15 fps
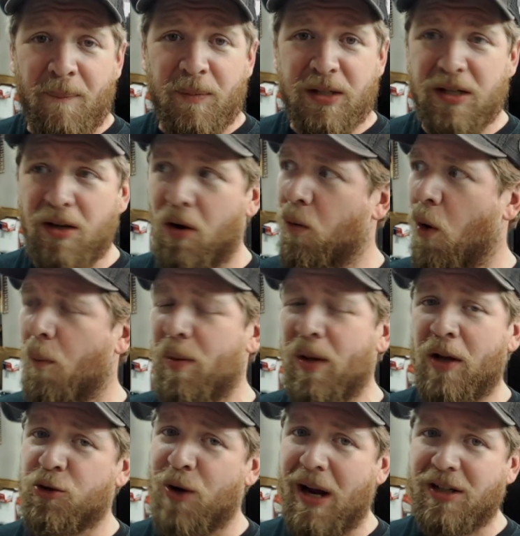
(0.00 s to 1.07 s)
So it won't be
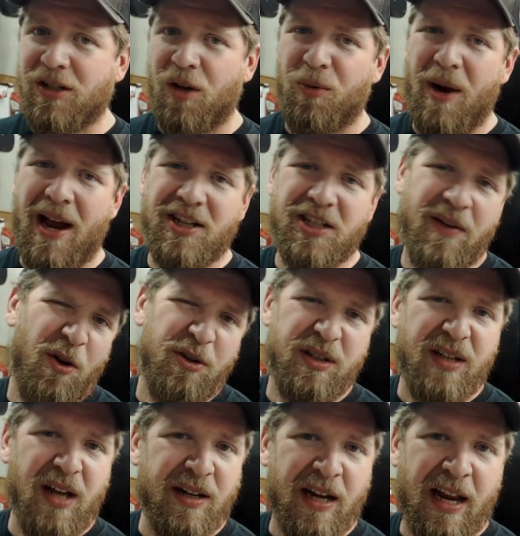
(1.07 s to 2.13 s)
on Trash to Thrash. I've already
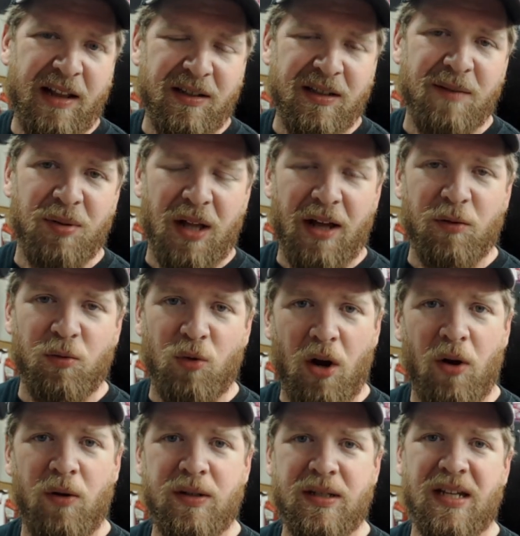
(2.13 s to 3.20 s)
done an Alien Blood
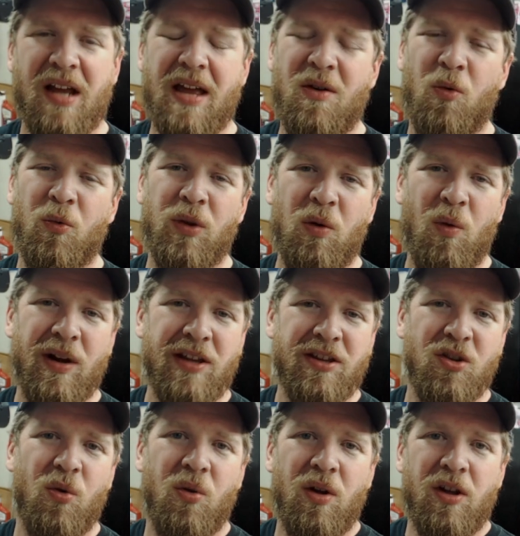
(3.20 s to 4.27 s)
Roads, and I don't really want to
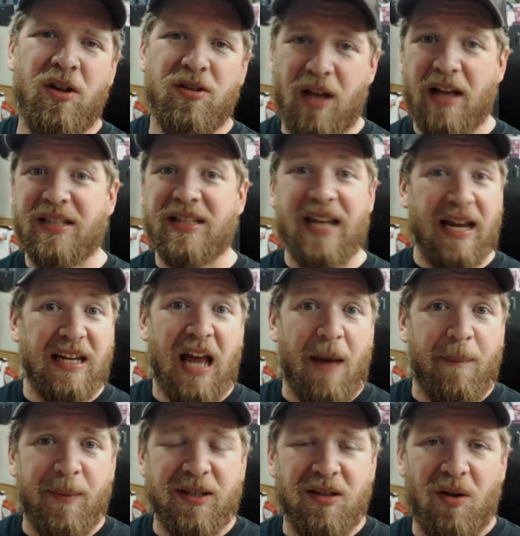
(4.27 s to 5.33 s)
do a second
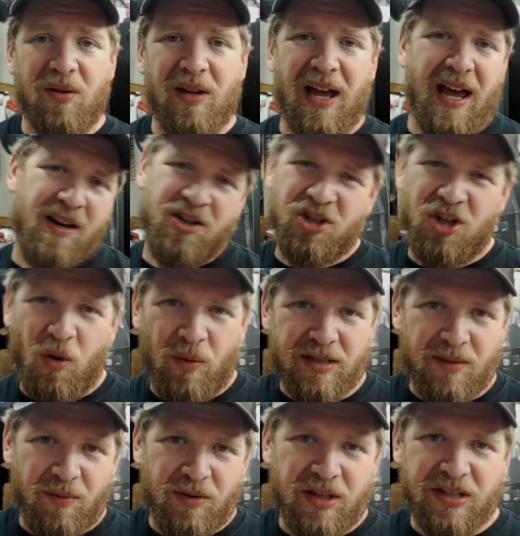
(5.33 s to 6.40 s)
episode kind of showing
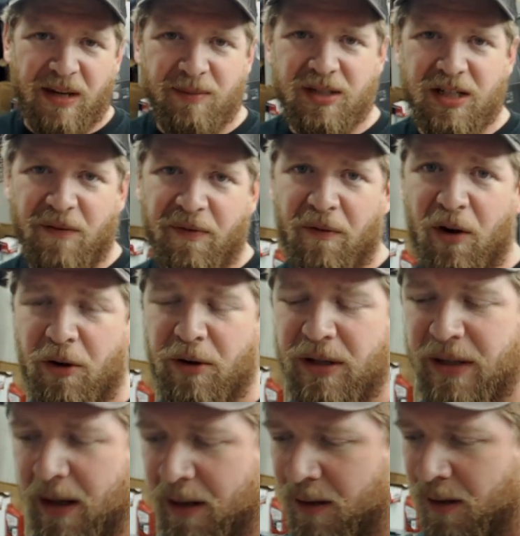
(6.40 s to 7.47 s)
some of the same stuff I've already
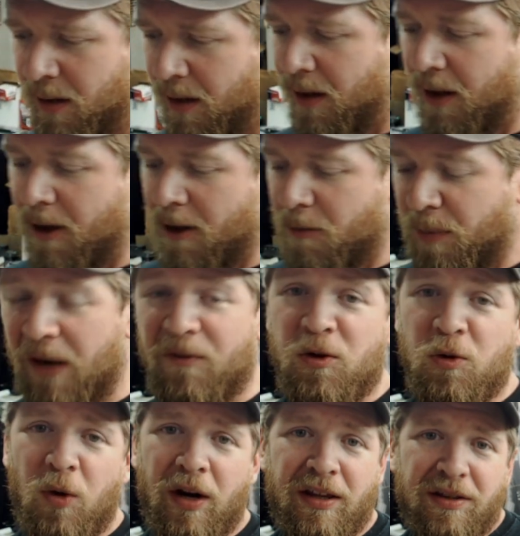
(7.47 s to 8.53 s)
done. But if
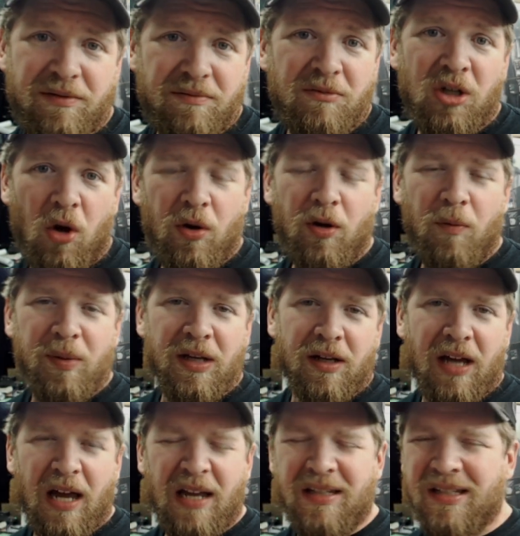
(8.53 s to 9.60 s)
you want to, you know, it'll be
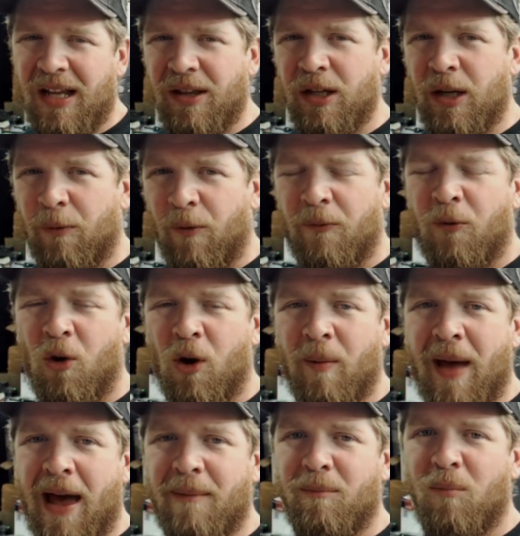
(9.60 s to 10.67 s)
a slightly different
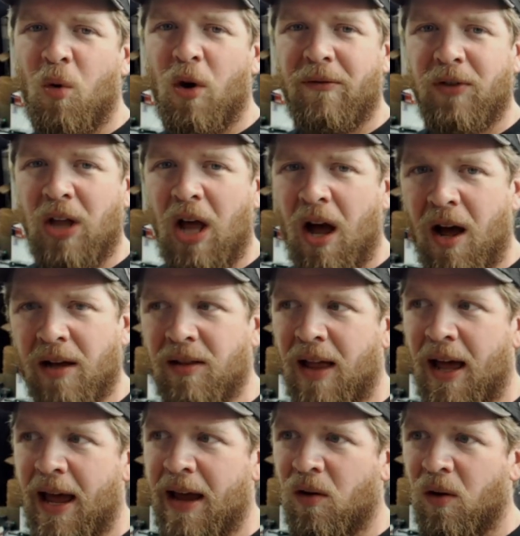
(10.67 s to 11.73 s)
format, more
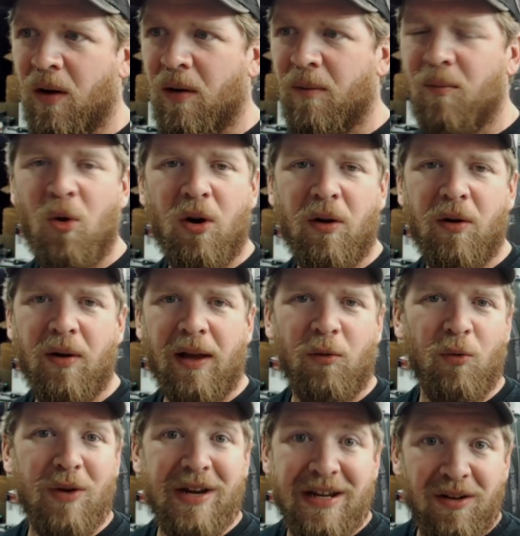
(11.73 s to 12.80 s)
vlog-like or more like
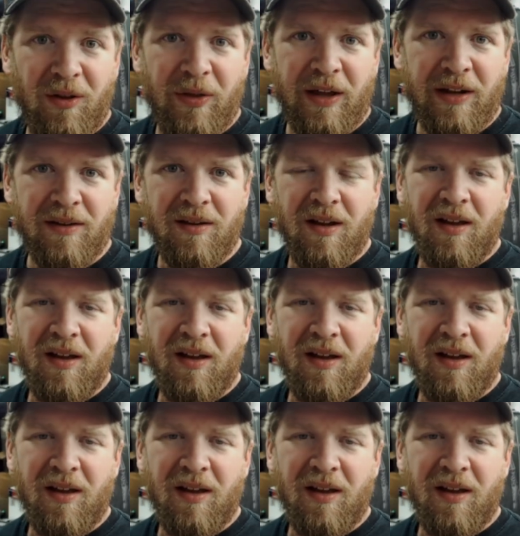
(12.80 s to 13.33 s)
real than...